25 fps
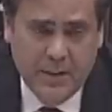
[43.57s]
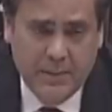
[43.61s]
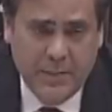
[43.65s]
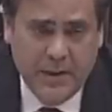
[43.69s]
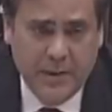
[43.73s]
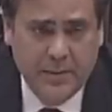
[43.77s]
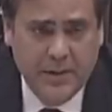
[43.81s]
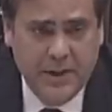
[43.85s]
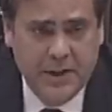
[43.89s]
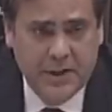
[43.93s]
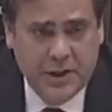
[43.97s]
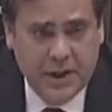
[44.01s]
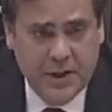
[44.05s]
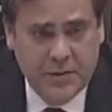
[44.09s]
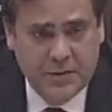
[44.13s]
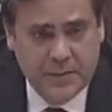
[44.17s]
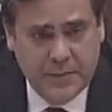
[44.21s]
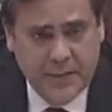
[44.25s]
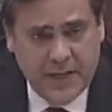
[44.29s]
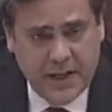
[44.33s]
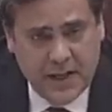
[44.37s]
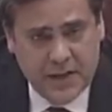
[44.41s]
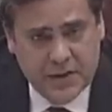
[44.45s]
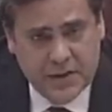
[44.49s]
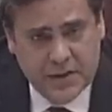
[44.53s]
People like James
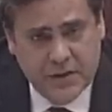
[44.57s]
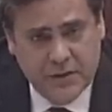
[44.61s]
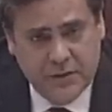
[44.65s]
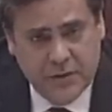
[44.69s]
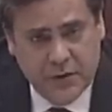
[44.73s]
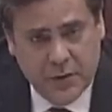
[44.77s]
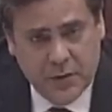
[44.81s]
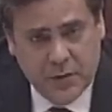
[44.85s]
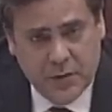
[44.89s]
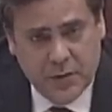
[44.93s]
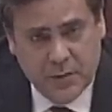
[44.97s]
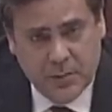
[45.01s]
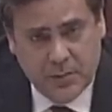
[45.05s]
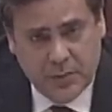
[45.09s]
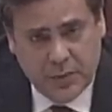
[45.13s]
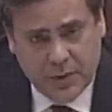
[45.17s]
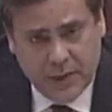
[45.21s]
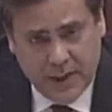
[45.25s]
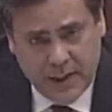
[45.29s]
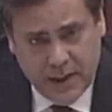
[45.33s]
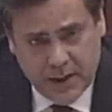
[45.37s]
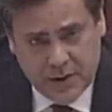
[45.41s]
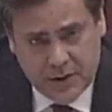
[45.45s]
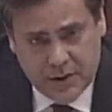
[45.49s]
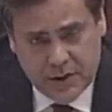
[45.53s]
Madison viewed the
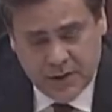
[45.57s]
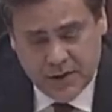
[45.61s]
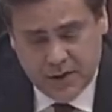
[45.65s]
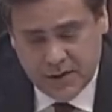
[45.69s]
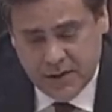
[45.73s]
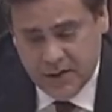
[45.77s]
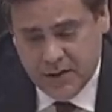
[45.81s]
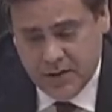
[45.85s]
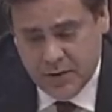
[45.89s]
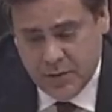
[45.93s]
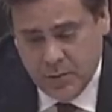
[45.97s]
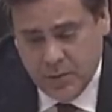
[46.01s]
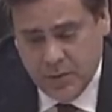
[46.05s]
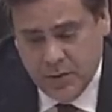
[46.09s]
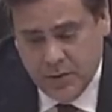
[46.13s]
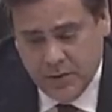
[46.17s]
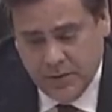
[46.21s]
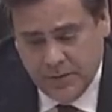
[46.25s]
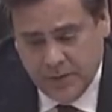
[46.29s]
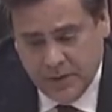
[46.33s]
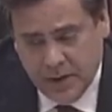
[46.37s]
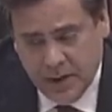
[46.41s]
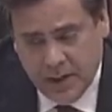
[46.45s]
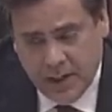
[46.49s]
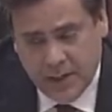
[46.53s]
branches as sort
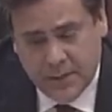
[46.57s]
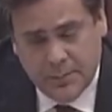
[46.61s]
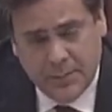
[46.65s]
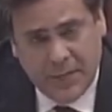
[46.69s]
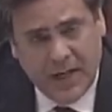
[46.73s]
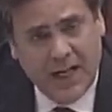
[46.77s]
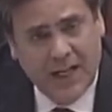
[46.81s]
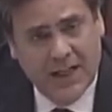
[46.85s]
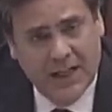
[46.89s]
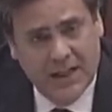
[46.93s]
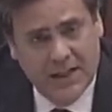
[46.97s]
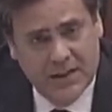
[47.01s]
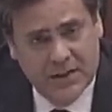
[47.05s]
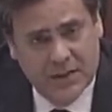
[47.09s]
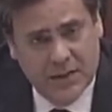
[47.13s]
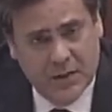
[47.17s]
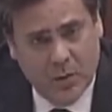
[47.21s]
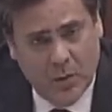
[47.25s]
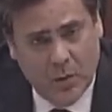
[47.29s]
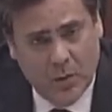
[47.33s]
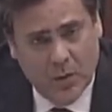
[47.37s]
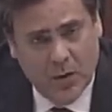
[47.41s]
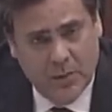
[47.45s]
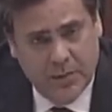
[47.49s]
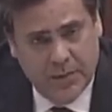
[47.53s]
of like bodies in
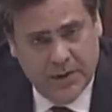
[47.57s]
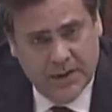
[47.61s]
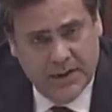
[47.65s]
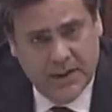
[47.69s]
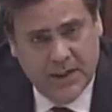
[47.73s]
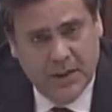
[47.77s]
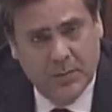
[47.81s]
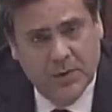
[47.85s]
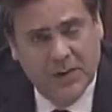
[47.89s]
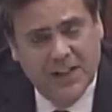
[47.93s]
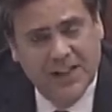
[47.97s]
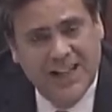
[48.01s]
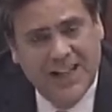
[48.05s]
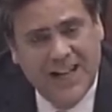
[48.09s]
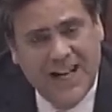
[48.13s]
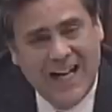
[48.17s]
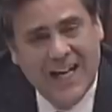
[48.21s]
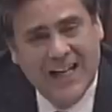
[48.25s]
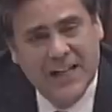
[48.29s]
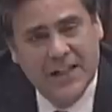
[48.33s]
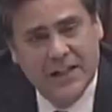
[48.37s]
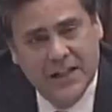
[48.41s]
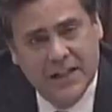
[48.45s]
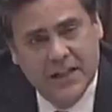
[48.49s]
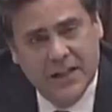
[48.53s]
orbit. They were
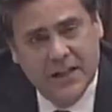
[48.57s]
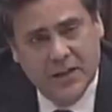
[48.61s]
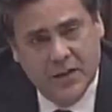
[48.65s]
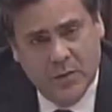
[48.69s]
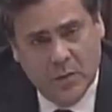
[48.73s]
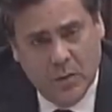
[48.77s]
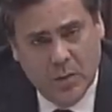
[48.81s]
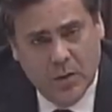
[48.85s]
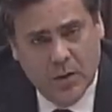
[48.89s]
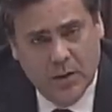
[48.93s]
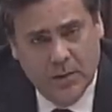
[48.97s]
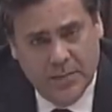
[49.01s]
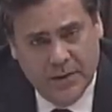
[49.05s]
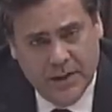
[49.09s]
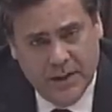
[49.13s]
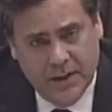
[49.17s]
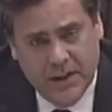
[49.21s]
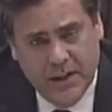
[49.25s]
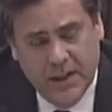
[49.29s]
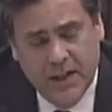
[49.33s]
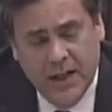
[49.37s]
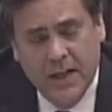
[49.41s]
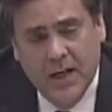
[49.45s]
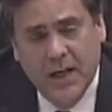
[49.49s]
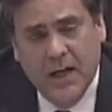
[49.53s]
locked in an orbit
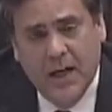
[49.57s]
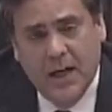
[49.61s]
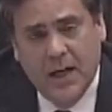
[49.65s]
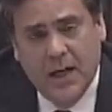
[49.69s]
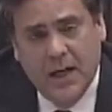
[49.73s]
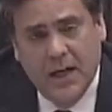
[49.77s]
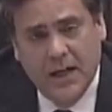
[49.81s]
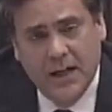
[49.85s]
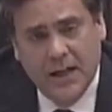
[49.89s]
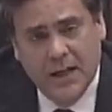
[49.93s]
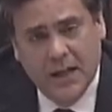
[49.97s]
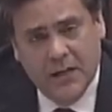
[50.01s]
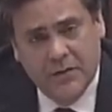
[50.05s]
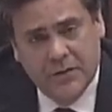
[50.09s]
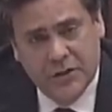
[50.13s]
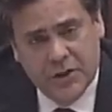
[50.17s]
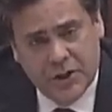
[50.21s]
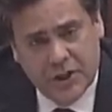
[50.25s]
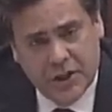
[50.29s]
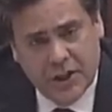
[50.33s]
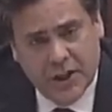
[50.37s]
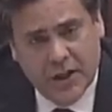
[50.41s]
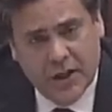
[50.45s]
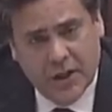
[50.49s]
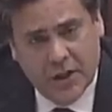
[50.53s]
of
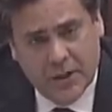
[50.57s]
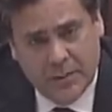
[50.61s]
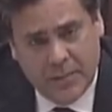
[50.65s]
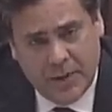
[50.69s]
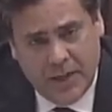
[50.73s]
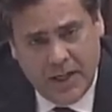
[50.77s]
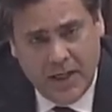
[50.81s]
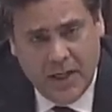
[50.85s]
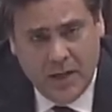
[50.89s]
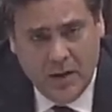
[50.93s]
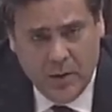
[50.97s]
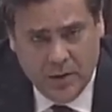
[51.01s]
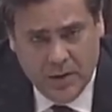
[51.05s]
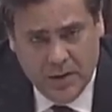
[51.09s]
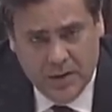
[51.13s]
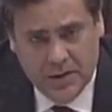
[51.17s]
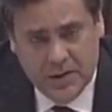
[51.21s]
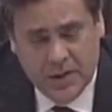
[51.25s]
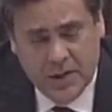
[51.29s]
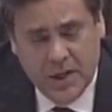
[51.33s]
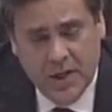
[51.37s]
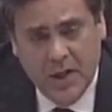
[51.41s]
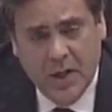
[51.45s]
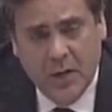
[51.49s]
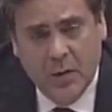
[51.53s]
shared
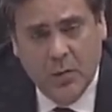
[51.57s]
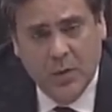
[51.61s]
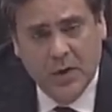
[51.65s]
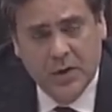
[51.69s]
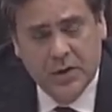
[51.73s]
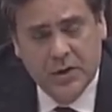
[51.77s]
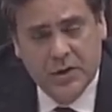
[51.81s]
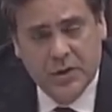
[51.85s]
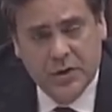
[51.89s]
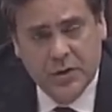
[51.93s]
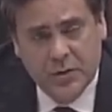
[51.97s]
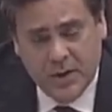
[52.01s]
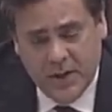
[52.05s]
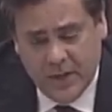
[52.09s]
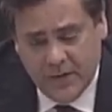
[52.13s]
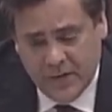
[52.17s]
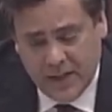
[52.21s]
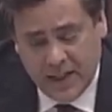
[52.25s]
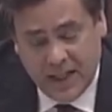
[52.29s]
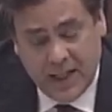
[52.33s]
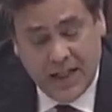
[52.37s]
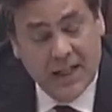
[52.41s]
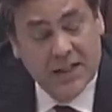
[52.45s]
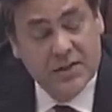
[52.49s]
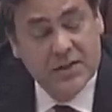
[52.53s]
powers. Once you have a
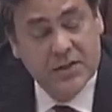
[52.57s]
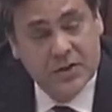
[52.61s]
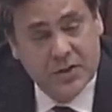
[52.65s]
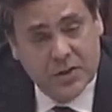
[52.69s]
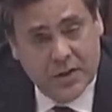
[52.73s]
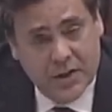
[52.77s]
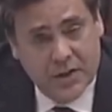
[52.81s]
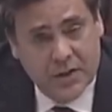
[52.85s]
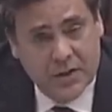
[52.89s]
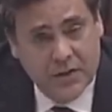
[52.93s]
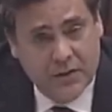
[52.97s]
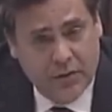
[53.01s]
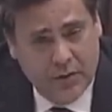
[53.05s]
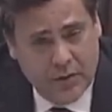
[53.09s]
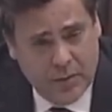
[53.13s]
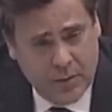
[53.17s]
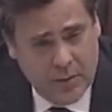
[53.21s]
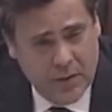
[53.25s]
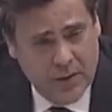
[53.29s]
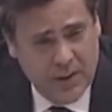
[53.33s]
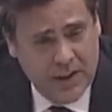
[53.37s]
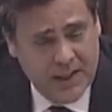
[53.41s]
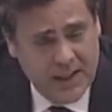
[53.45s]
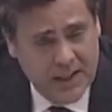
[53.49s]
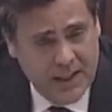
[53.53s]
concentration of
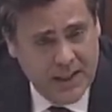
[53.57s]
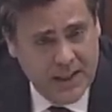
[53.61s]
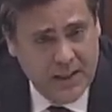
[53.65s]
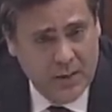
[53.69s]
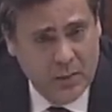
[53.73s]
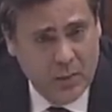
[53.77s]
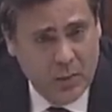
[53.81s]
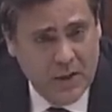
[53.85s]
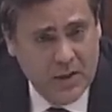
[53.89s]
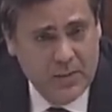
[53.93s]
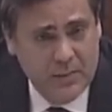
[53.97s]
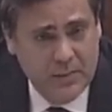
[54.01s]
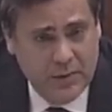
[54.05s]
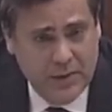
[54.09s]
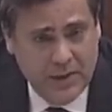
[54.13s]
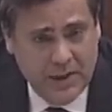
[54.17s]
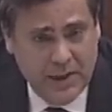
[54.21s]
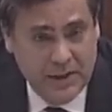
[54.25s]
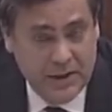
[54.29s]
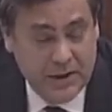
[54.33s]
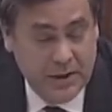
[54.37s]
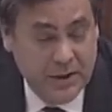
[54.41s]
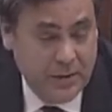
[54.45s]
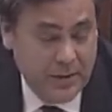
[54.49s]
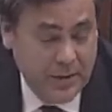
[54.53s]
authority in any one
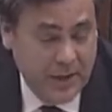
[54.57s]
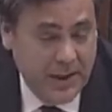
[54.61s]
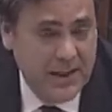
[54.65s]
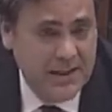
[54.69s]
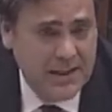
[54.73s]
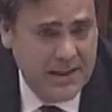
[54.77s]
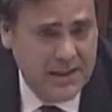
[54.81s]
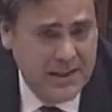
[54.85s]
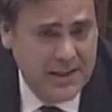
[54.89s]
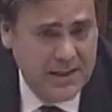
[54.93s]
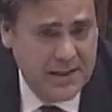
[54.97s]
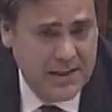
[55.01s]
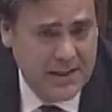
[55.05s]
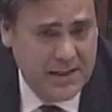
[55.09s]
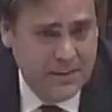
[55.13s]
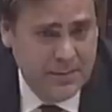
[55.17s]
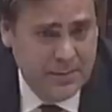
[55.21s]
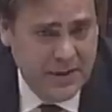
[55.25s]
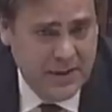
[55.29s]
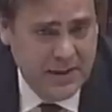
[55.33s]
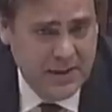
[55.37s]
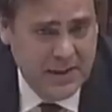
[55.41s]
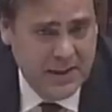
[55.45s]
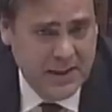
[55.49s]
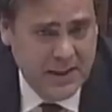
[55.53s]
branch, it creates
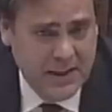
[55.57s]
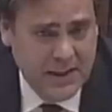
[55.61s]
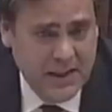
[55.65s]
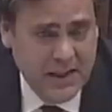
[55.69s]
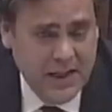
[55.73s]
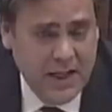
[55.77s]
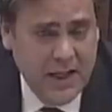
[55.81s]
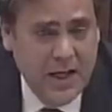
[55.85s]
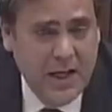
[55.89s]
instability.